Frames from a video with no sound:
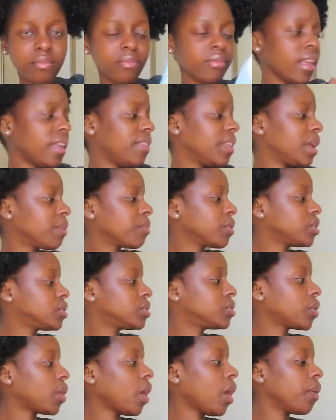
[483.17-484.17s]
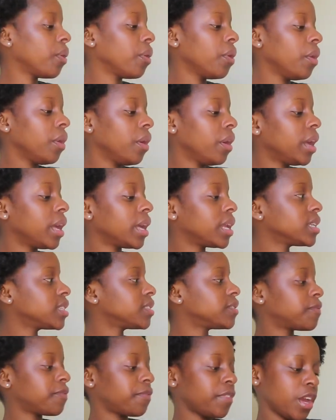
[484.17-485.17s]
And then I'm good to go. It
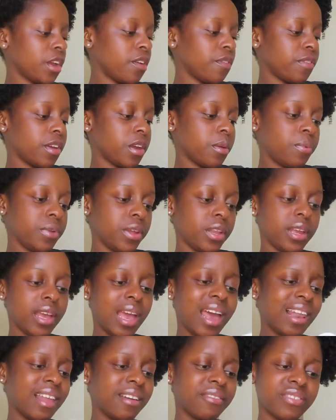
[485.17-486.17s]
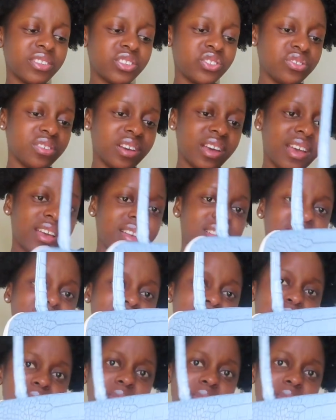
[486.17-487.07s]
is very, very pretty. I love it, you guys.